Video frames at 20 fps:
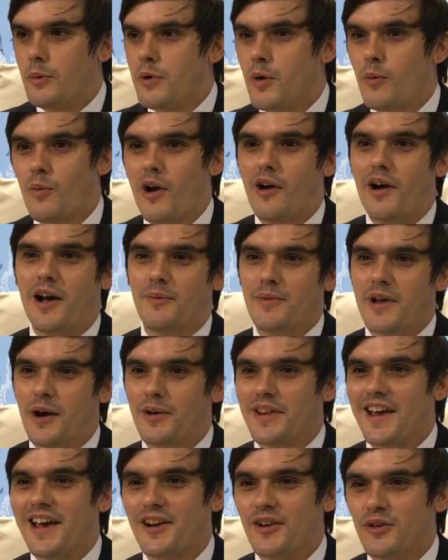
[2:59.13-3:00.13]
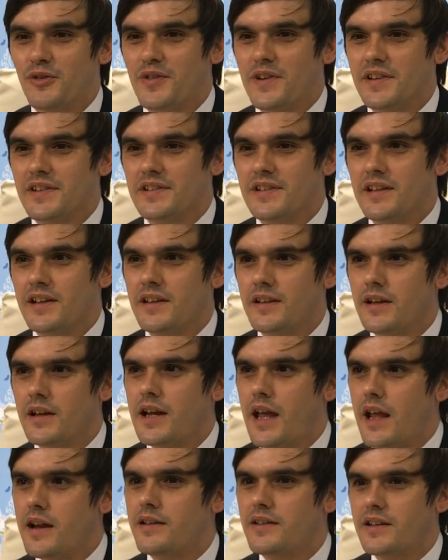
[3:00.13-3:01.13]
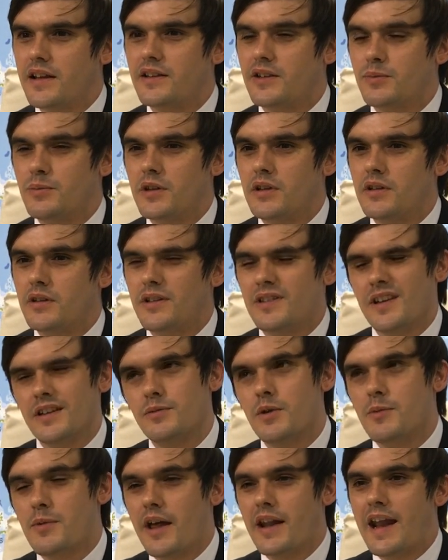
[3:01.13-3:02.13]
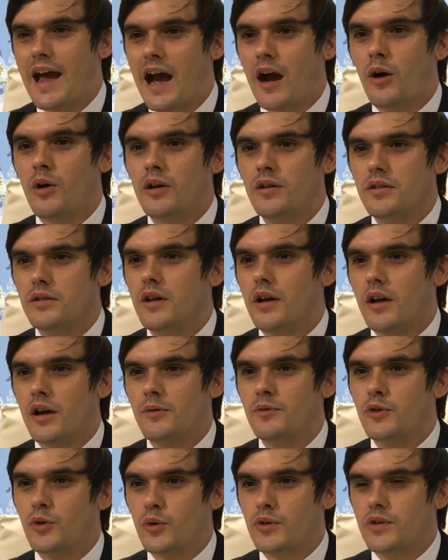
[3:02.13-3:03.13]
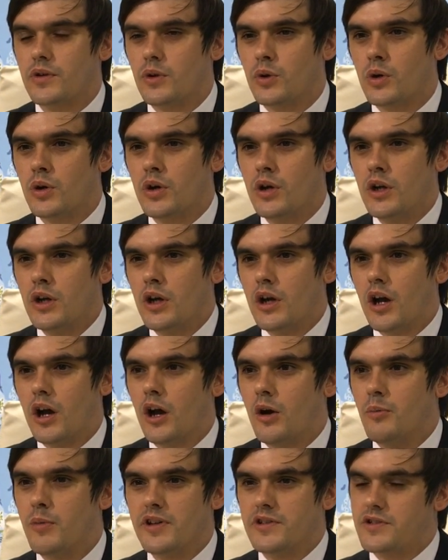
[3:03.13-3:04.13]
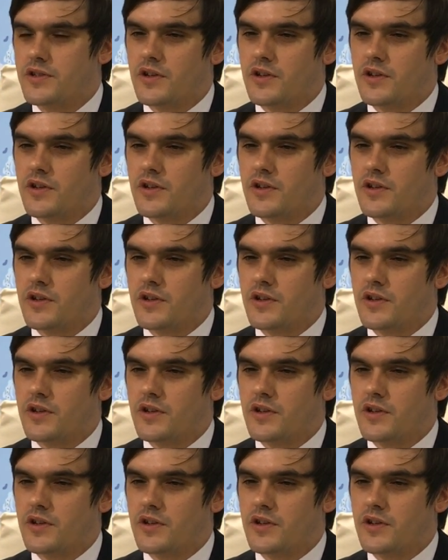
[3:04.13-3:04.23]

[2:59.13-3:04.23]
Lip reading: And where I am now at the head office, again, it takes me about an hour door to door, but